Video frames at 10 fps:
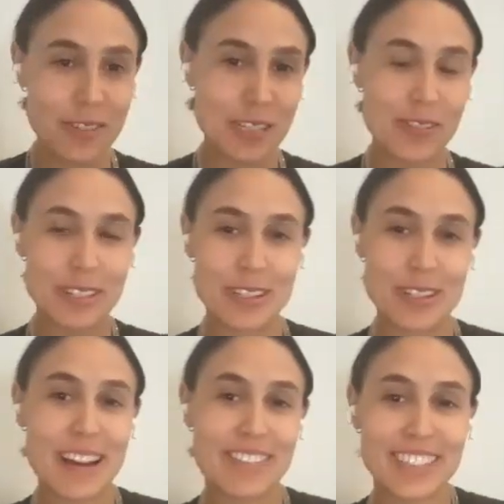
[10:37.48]
Dr. Westphal, do
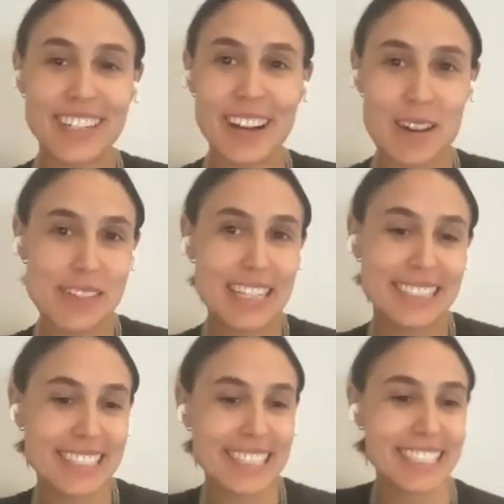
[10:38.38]
you have any
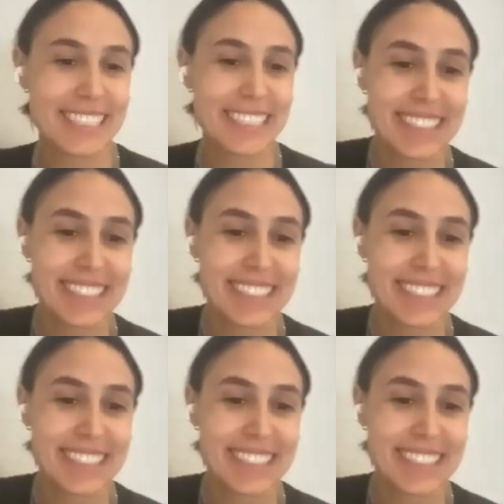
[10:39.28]
comments?